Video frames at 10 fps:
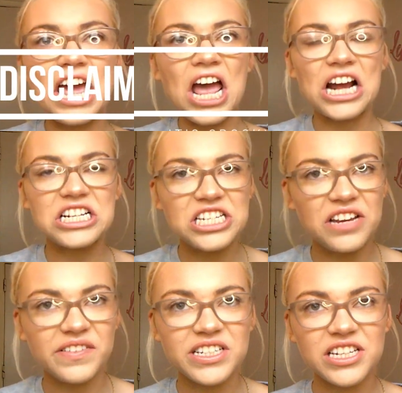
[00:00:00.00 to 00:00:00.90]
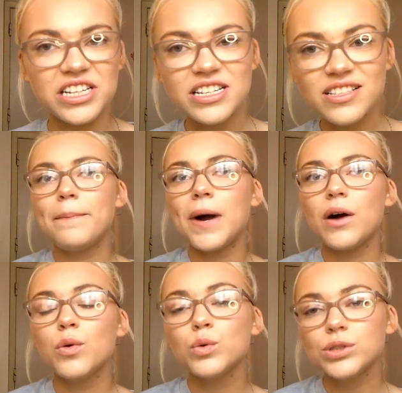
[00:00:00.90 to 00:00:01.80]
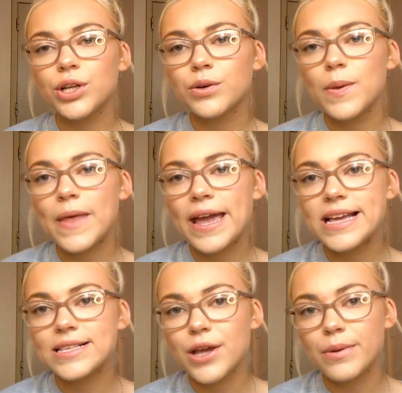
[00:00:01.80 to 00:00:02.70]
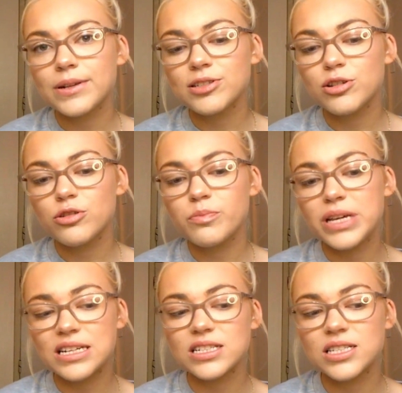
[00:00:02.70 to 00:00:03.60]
activities, but also there is going to be a